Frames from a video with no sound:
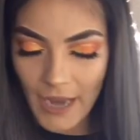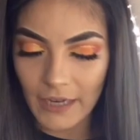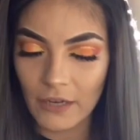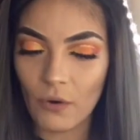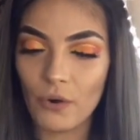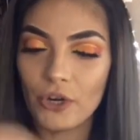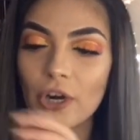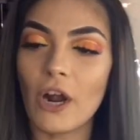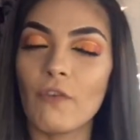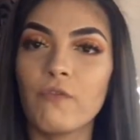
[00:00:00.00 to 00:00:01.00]
and ordered
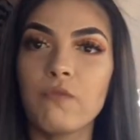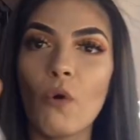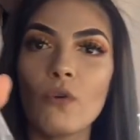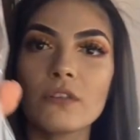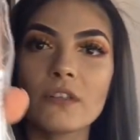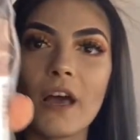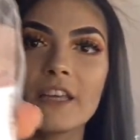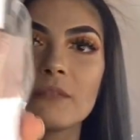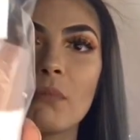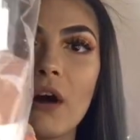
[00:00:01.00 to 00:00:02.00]
a
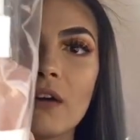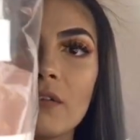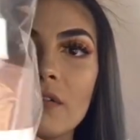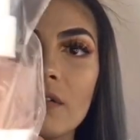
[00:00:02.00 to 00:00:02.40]
full-size bottle.